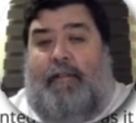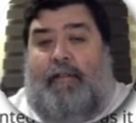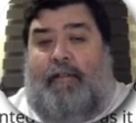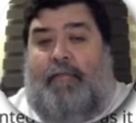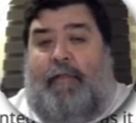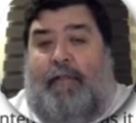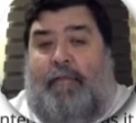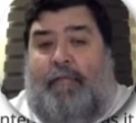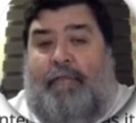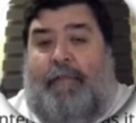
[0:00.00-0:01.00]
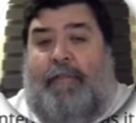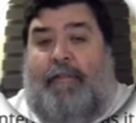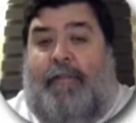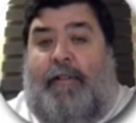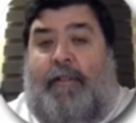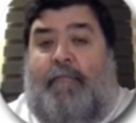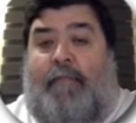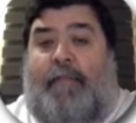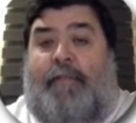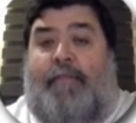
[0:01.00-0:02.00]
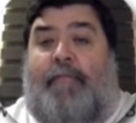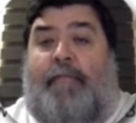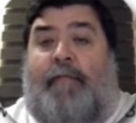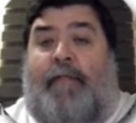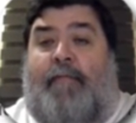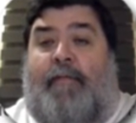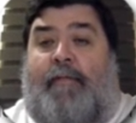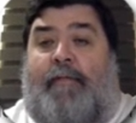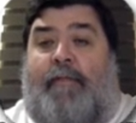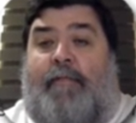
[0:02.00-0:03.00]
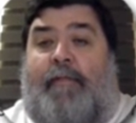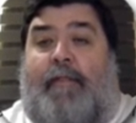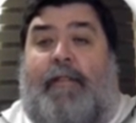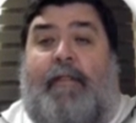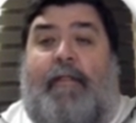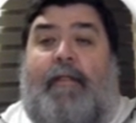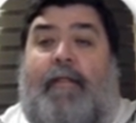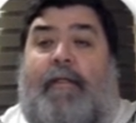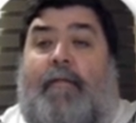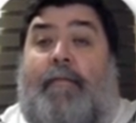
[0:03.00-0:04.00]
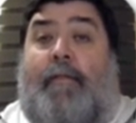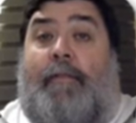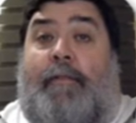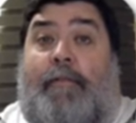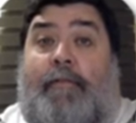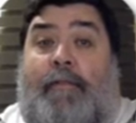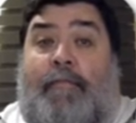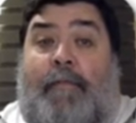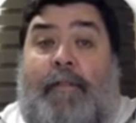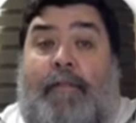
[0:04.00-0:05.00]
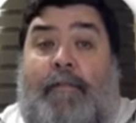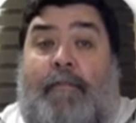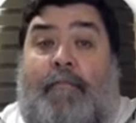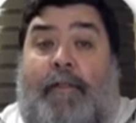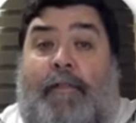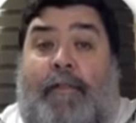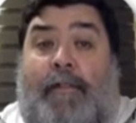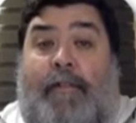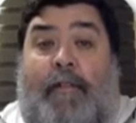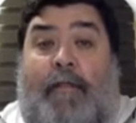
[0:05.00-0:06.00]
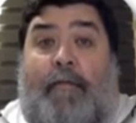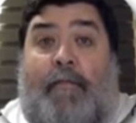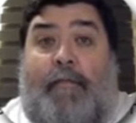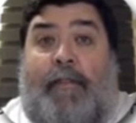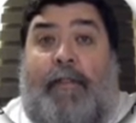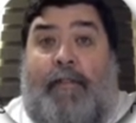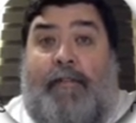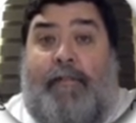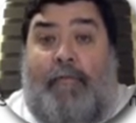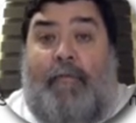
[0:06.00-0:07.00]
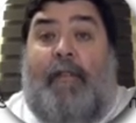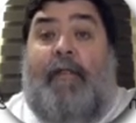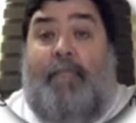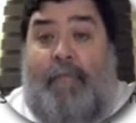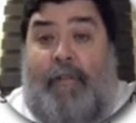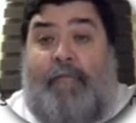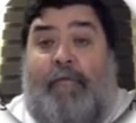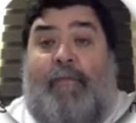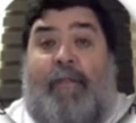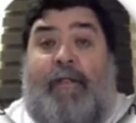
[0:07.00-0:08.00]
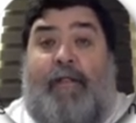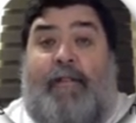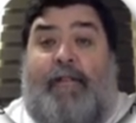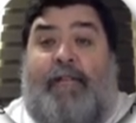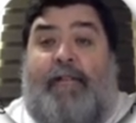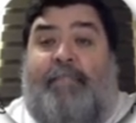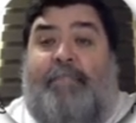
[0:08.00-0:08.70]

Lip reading: Now, partner visas take months to prepare, most definitely. Further, tourist visas are much easier, however they are still visa applications